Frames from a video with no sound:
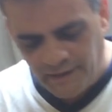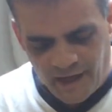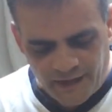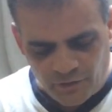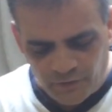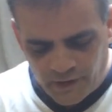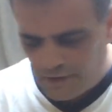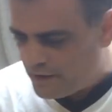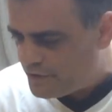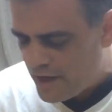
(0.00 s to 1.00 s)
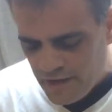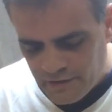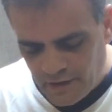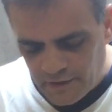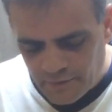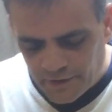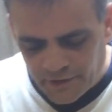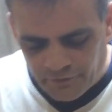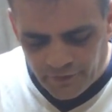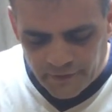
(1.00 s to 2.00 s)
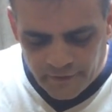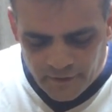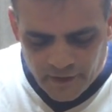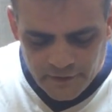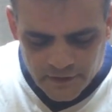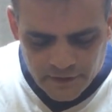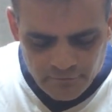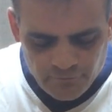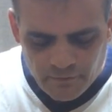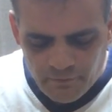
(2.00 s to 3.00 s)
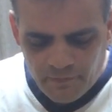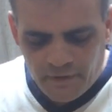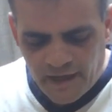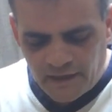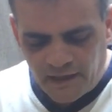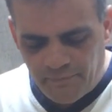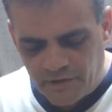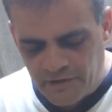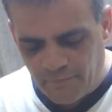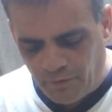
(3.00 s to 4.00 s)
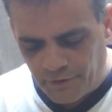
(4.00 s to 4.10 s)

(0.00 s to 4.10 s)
like doing it just a little bit different. I just like to keep it simple, you